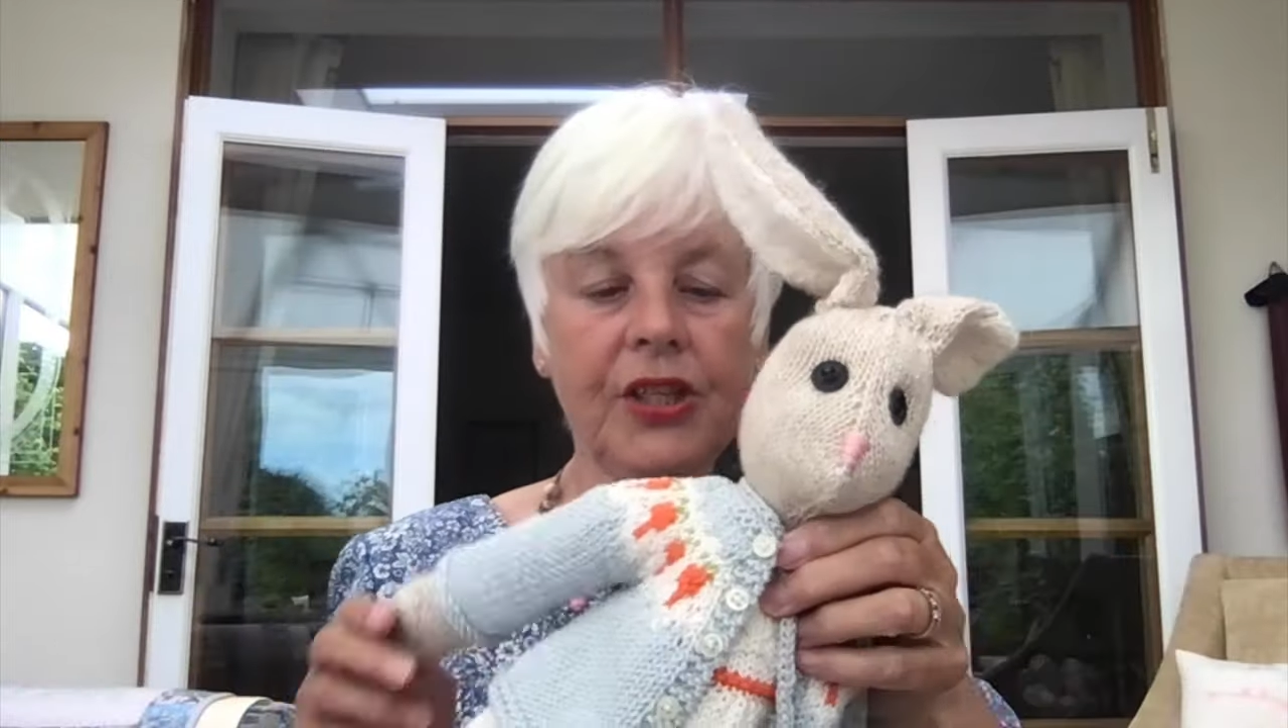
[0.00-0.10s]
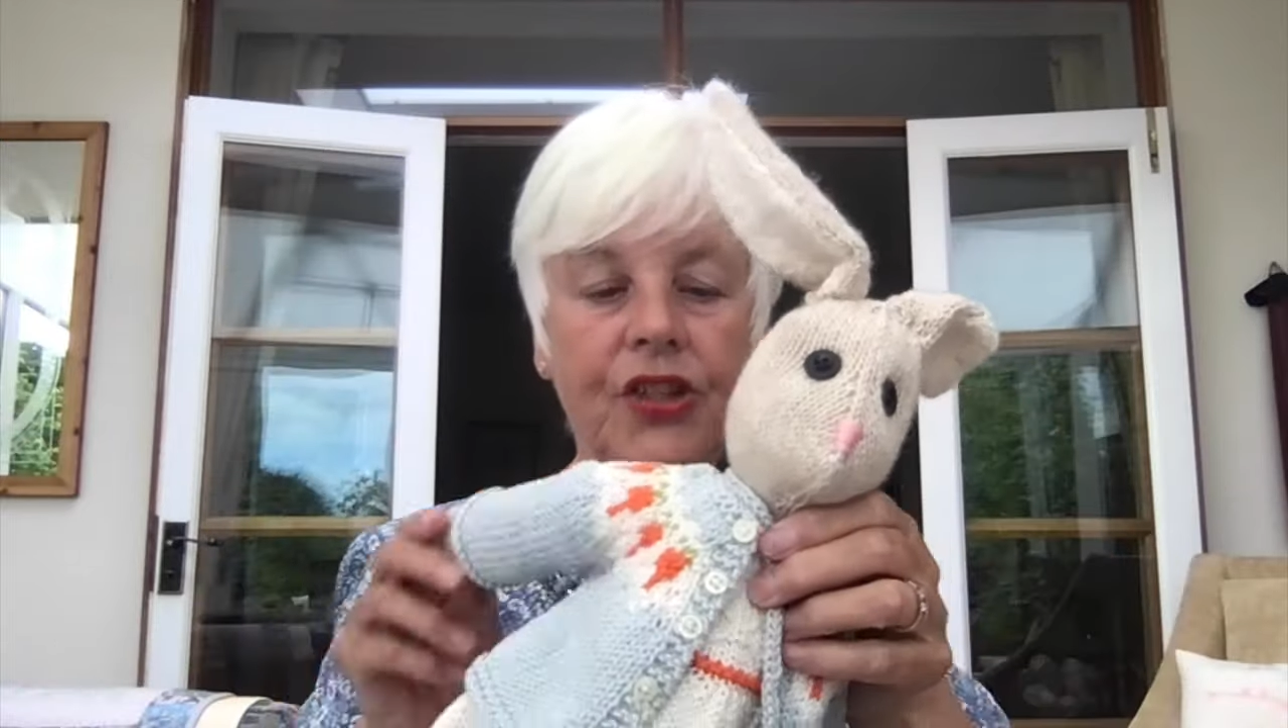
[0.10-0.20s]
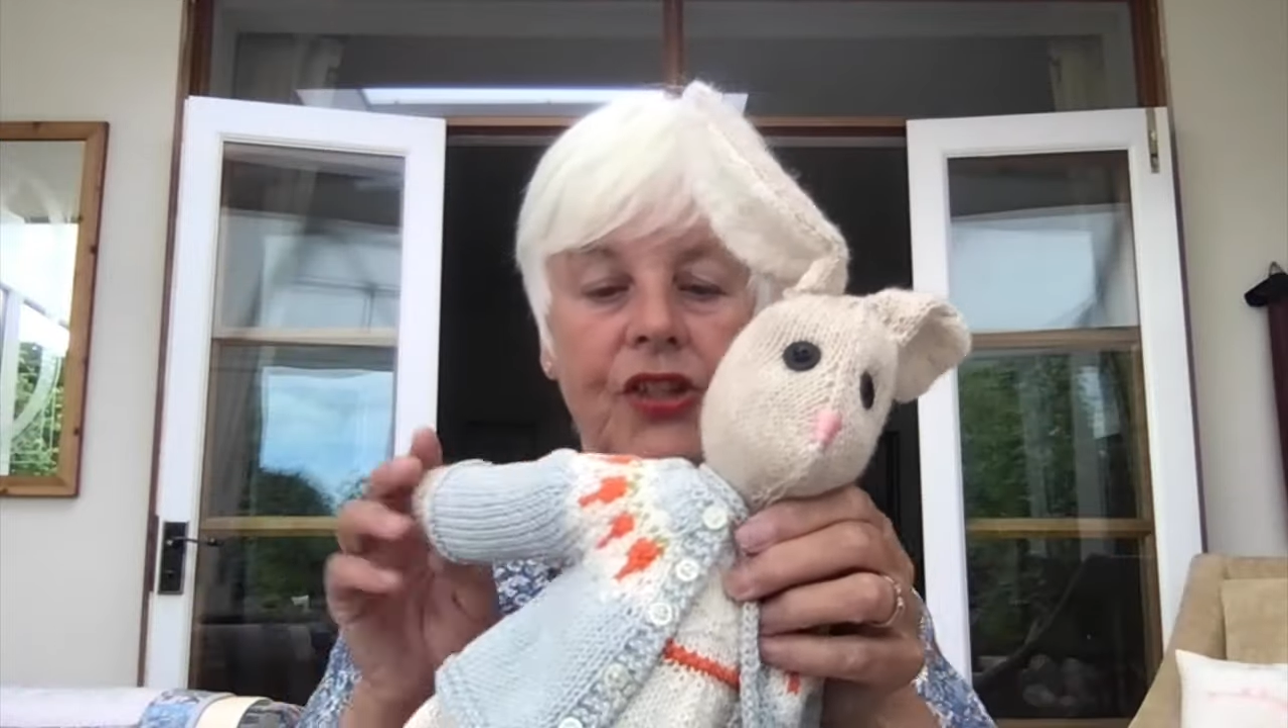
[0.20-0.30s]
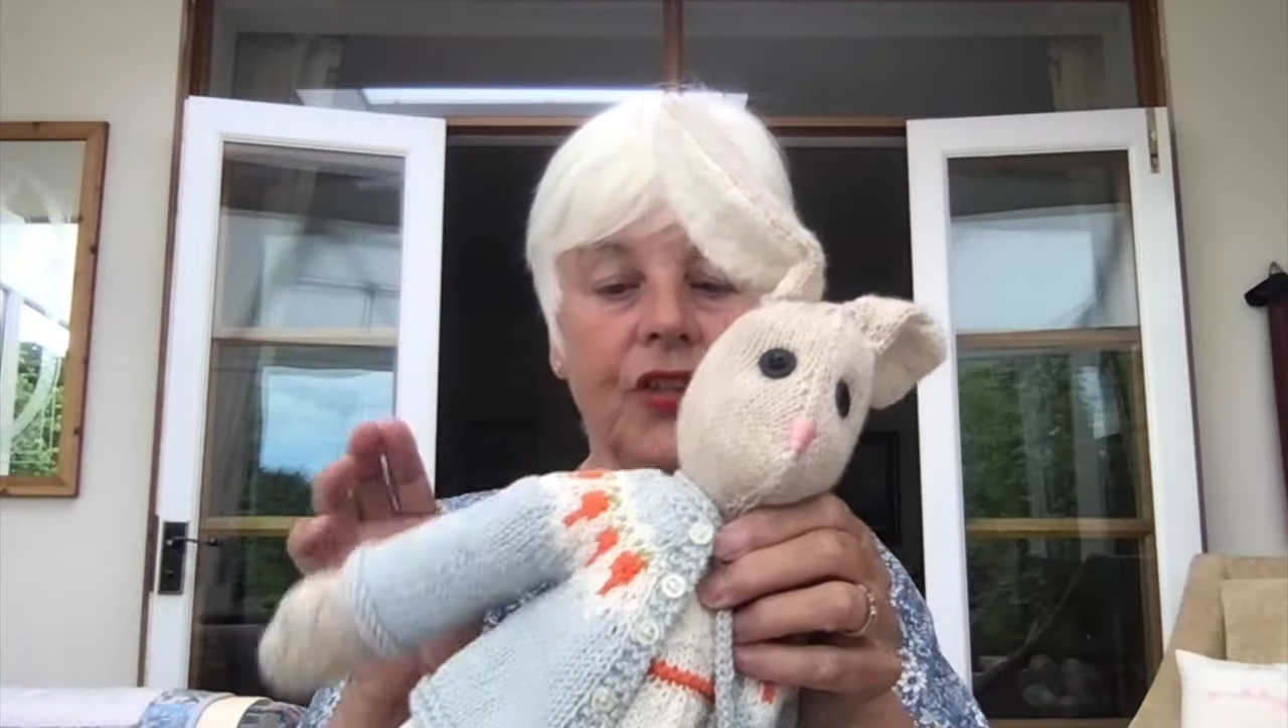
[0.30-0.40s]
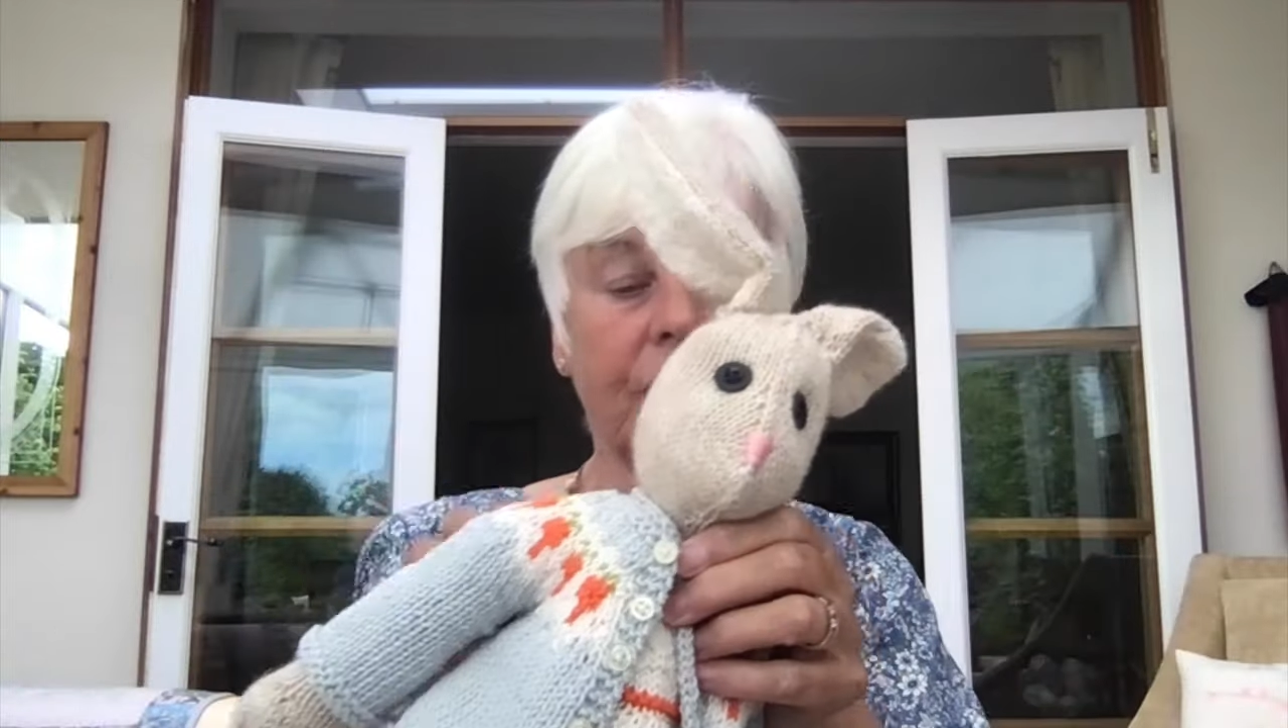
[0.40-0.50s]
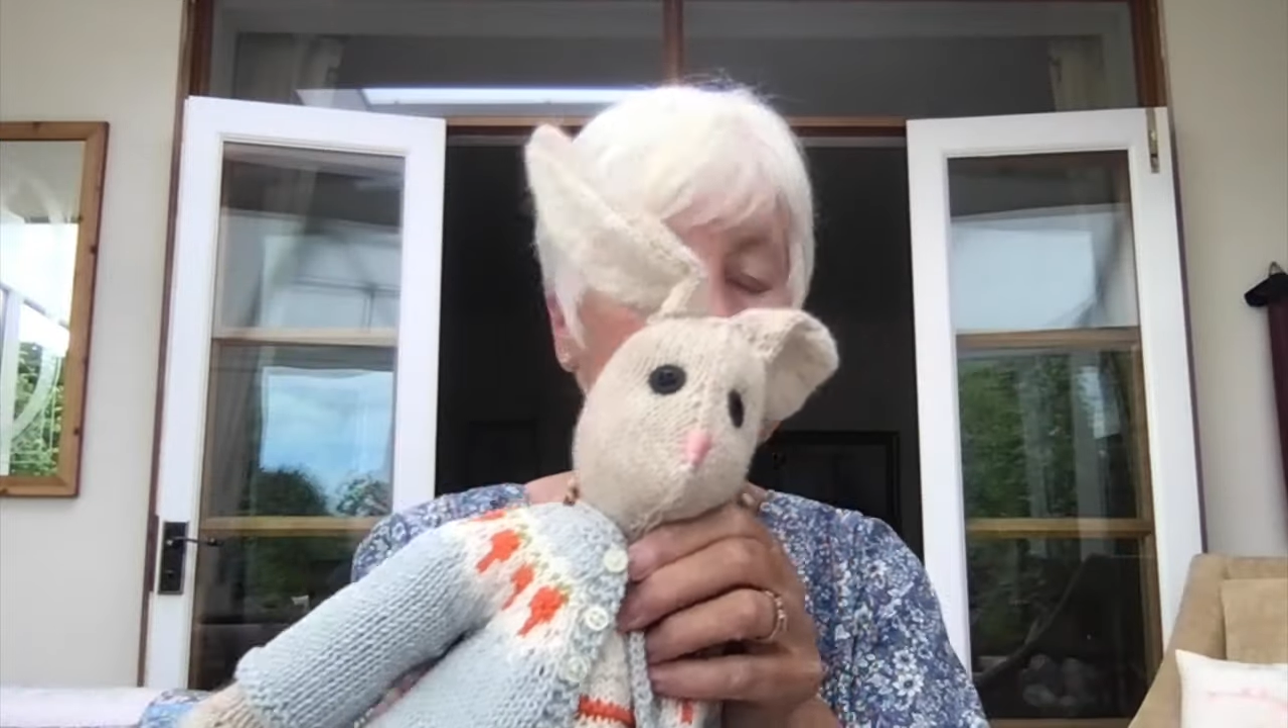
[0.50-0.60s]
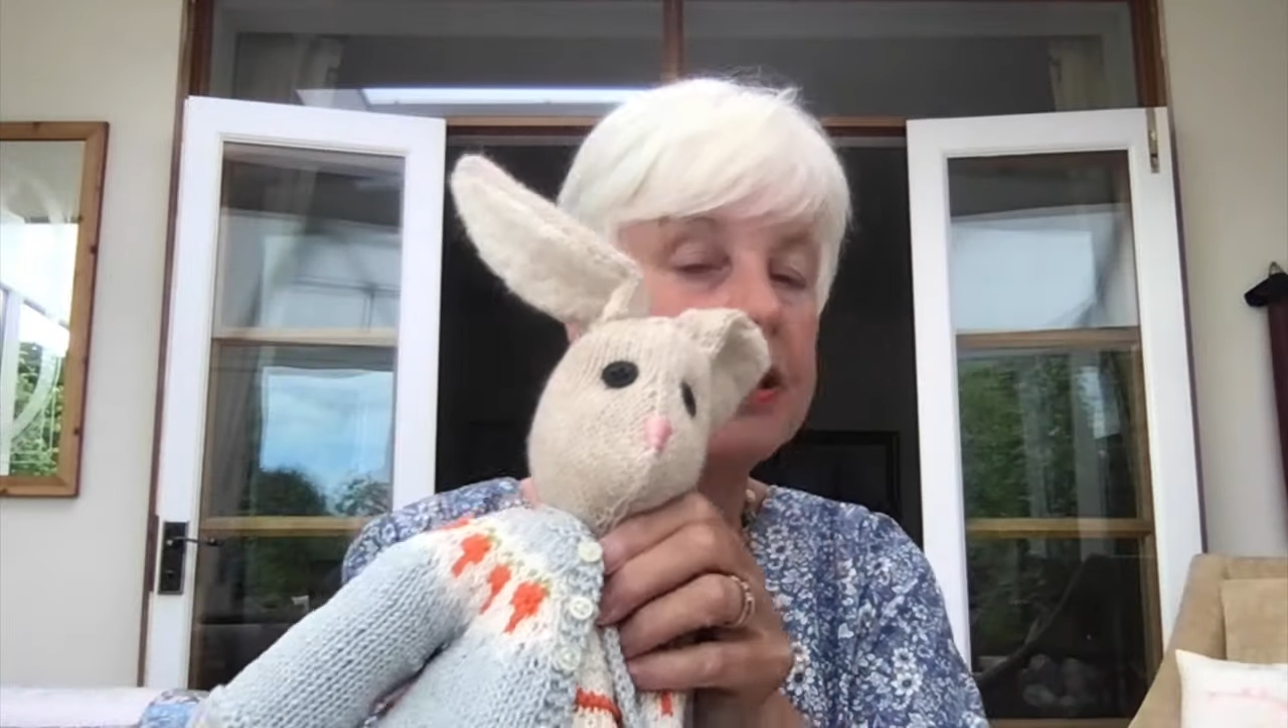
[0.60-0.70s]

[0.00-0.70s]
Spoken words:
just